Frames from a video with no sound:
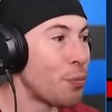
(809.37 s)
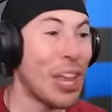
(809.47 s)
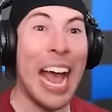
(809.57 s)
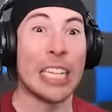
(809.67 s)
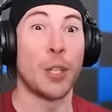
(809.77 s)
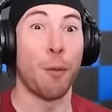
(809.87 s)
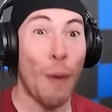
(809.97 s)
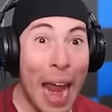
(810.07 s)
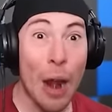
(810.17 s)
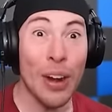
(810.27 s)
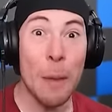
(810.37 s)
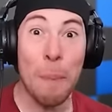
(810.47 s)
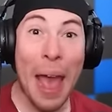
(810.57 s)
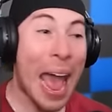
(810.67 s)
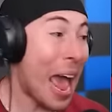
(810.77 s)
That's very
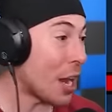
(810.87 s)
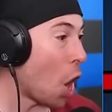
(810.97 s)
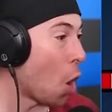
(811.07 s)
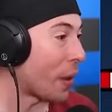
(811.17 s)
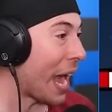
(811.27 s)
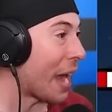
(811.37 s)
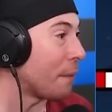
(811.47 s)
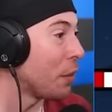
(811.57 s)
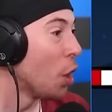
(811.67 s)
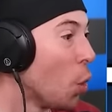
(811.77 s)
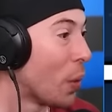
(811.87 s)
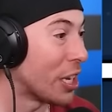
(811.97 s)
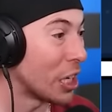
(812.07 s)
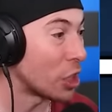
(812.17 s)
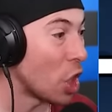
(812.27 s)
bad. Okay. We
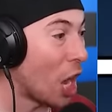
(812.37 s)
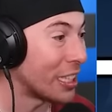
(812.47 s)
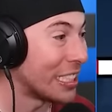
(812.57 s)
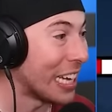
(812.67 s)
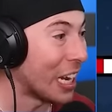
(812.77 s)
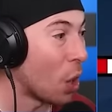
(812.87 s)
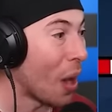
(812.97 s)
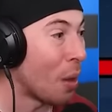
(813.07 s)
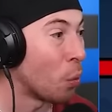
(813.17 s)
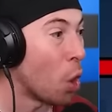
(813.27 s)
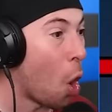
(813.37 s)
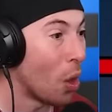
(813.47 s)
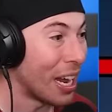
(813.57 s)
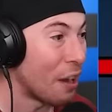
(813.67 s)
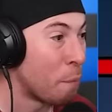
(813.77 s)
just lost Yellow, and we're
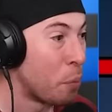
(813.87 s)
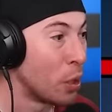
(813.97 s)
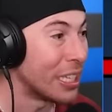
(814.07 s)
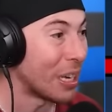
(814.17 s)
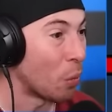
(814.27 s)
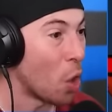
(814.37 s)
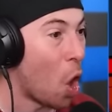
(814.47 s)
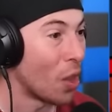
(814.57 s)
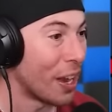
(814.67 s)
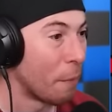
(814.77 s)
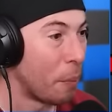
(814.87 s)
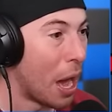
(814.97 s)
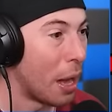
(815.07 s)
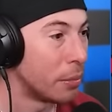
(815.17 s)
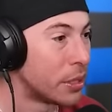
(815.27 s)
all out of bullets, and we're all out of
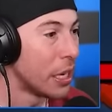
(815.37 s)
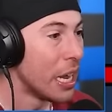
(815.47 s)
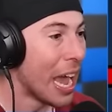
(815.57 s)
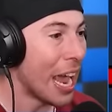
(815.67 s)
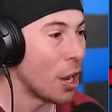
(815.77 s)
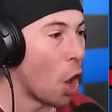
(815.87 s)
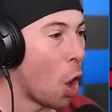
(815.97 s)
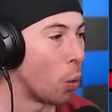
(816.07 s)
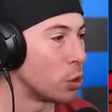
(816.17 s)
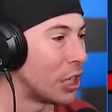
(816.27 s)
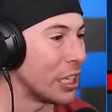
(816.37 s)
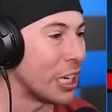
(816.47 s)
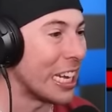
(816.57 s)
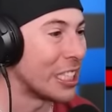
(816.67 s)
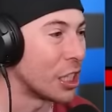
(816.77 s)
bombs. And, oh, gee,
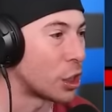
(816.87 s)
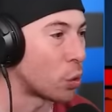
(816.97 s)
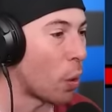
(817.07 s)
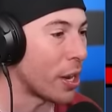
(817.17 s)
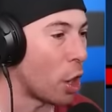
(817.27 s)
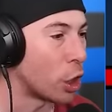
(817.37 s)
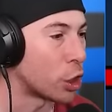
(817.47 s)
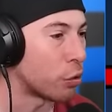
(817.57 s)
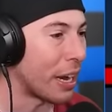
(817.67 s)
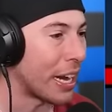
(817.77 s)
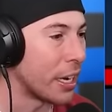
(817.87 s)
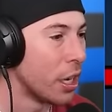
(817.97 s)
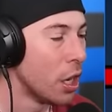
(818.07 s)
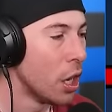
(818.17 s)
he's destroying our train.